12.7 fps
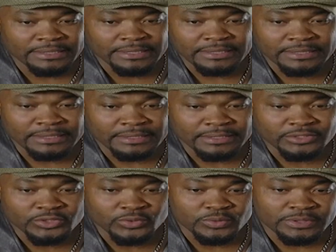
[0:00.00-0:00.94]
the
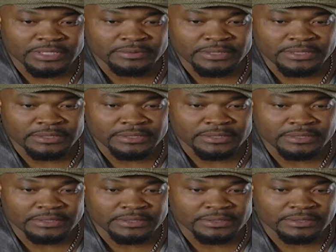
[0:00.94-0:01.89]
tunes and
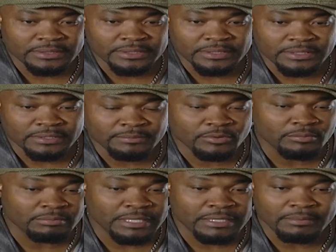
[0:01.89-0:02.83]
the
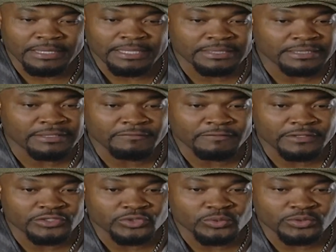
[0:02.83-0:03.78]
Bombay by the
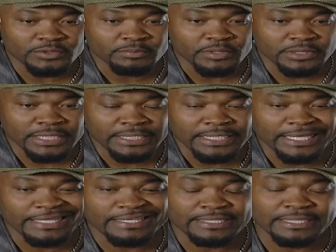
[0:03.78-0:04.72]
different tunes. But at the
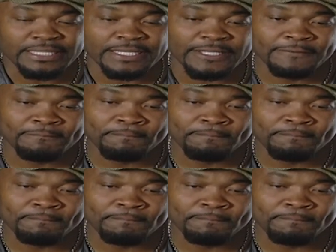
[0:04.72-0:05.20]
end of the day,